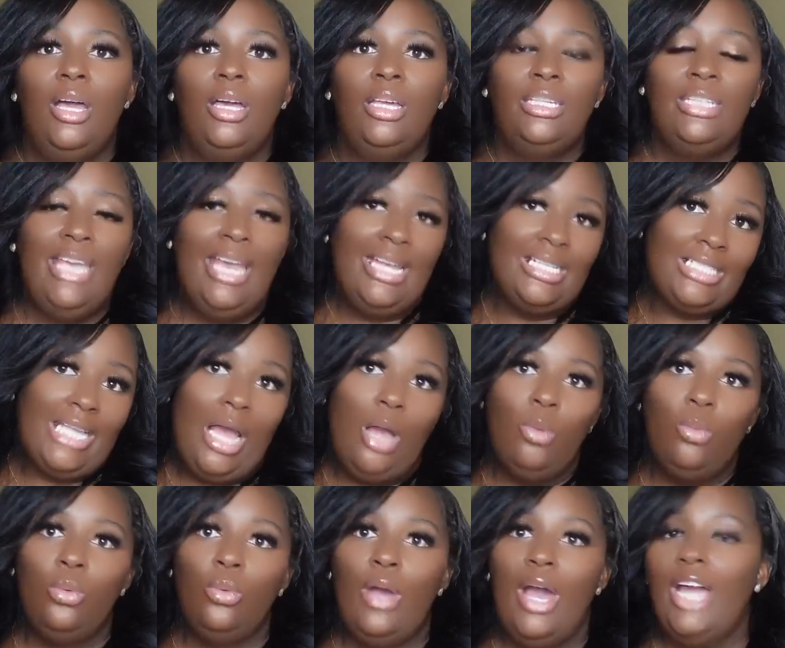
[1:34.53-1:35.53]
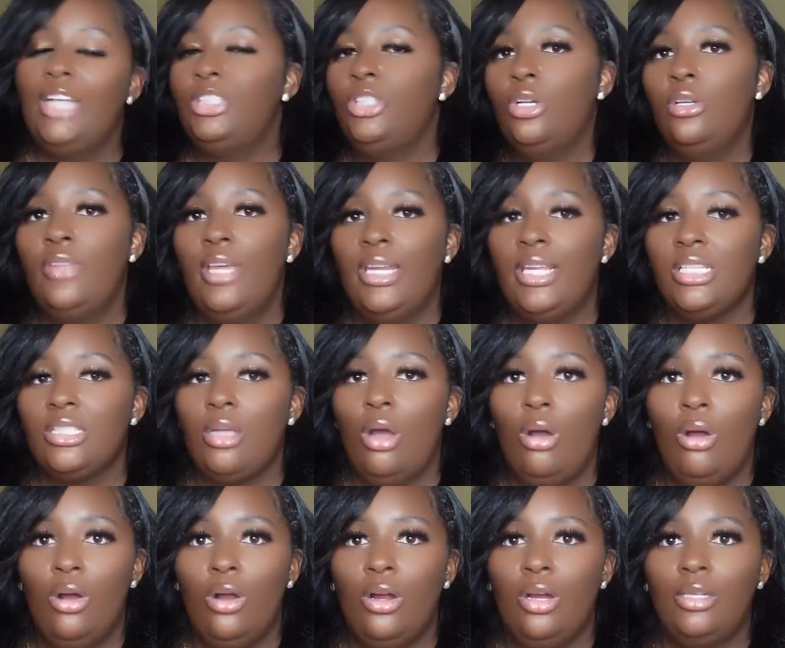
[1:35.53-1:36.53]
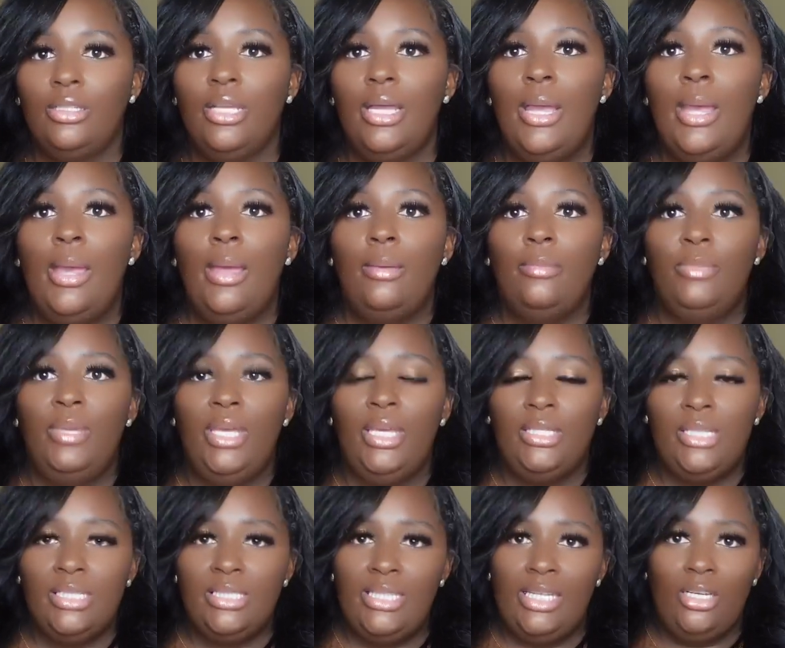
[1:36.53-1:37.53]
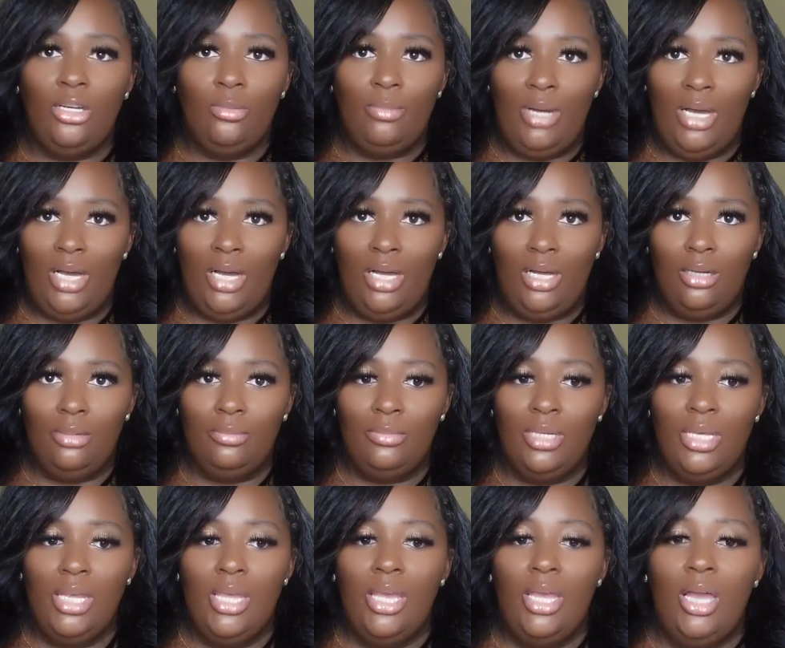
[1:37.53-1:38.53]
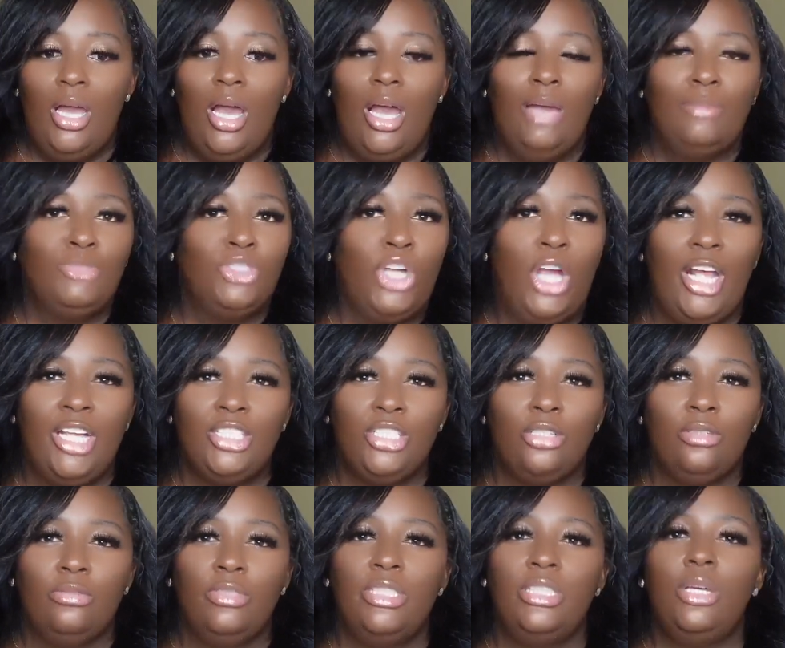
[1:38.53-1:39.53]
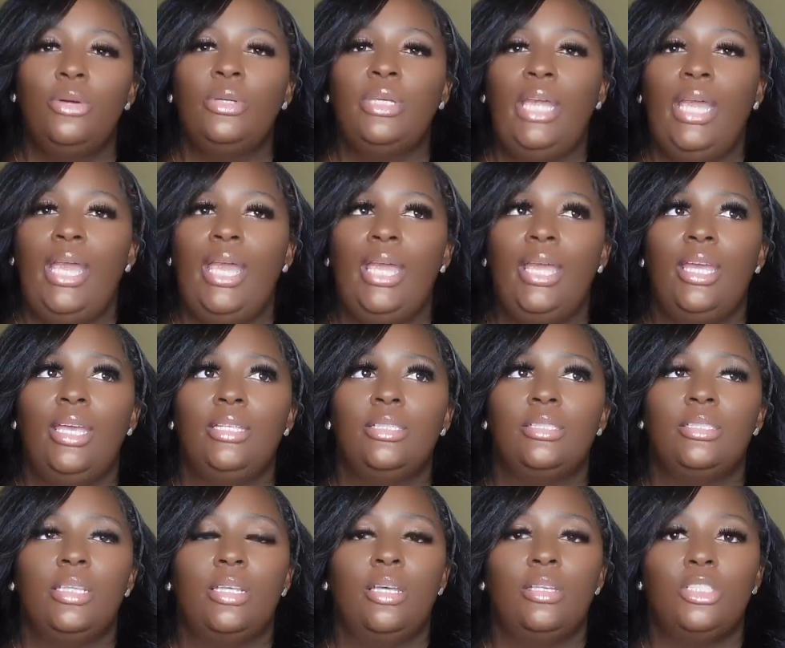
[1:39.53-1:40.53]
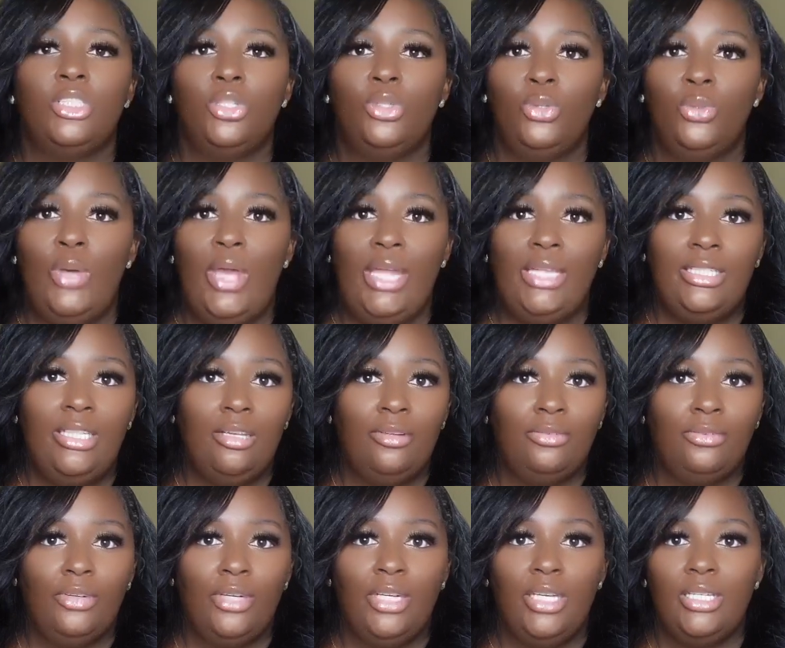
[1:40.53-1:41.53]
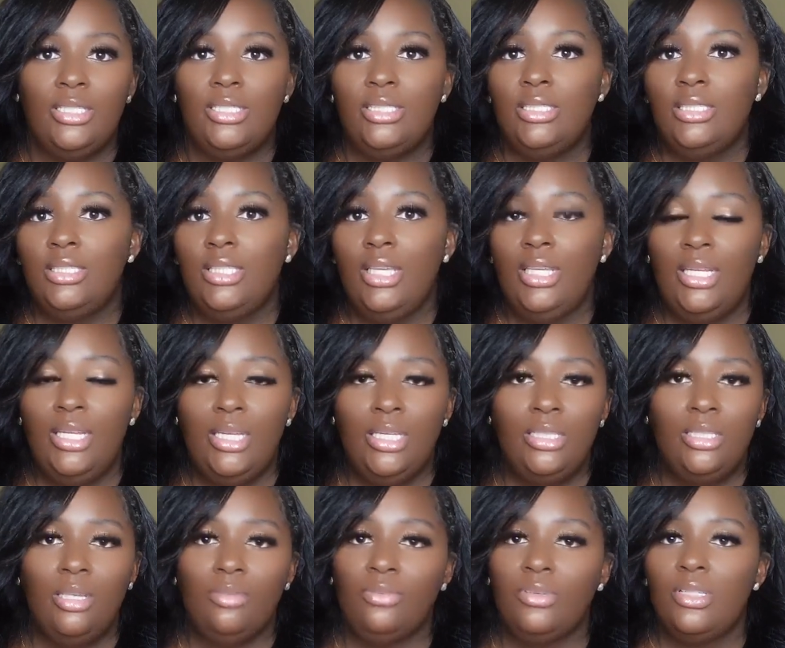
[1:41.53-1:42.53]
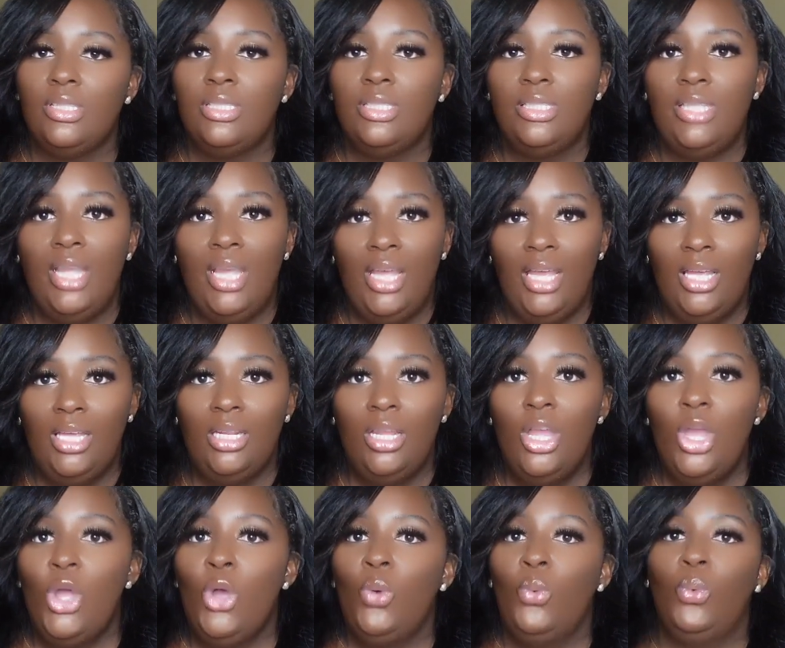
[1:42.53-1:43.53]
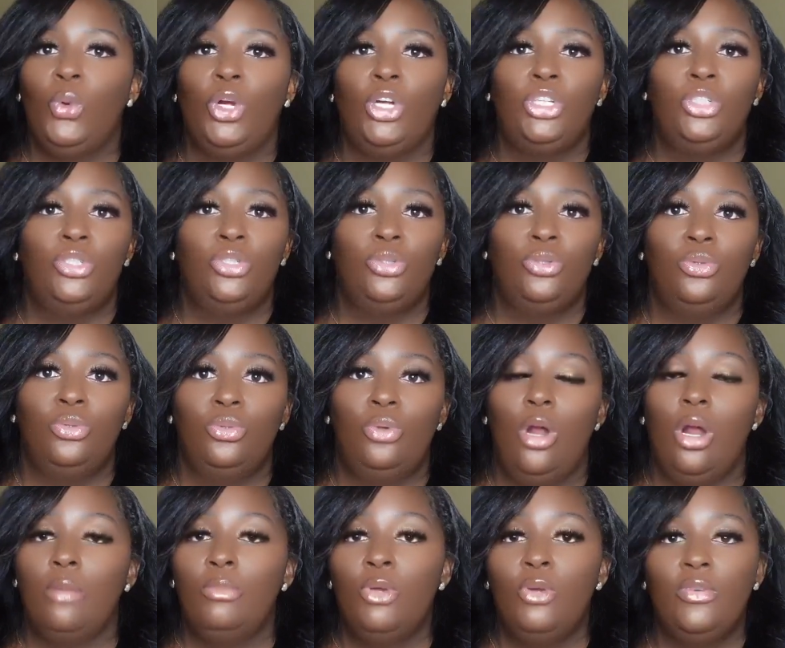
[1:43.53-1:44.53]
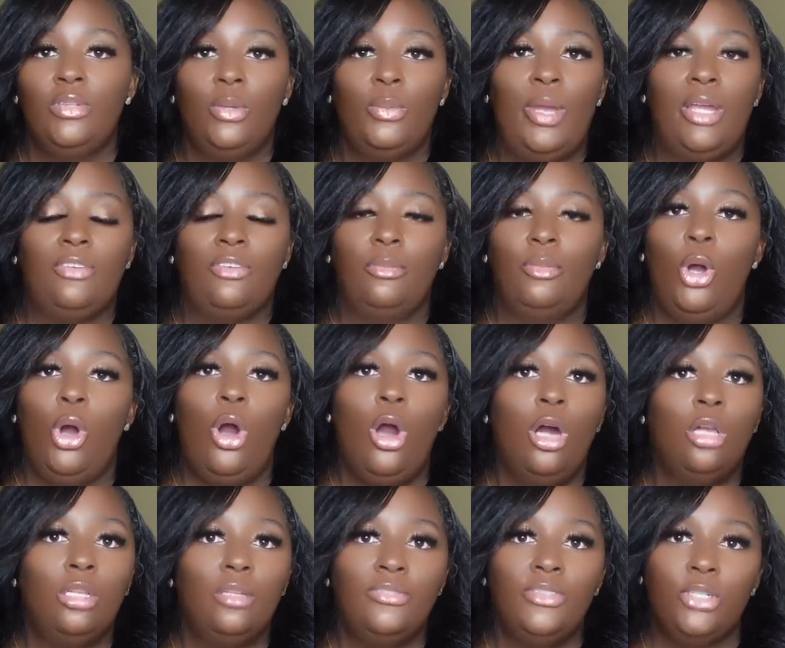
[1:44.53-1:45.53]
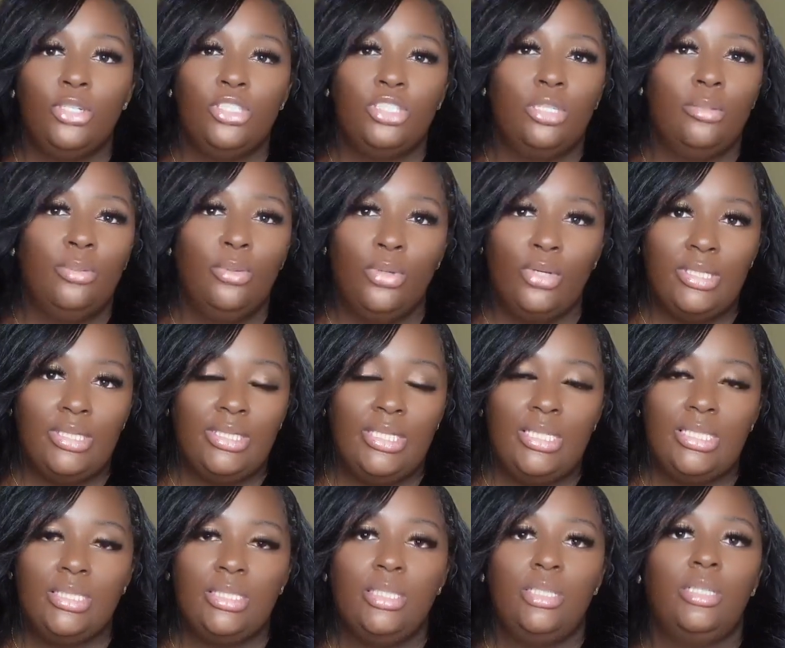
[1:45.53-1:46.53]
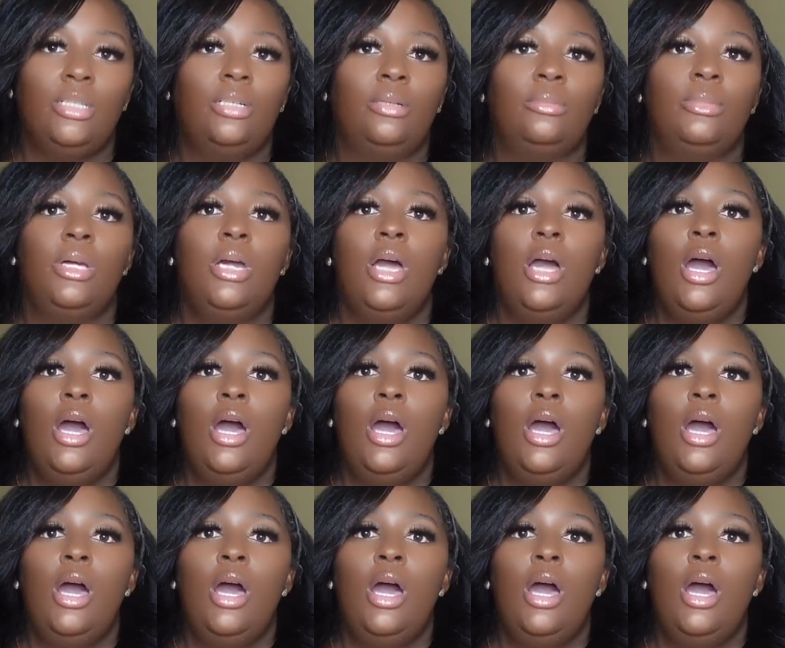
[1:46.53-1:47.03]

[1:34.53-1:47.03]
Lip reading: yes, I know that it's hard being a single mom. I'm trying to relocate to a different city, different state, where you are moving away from all of your support system,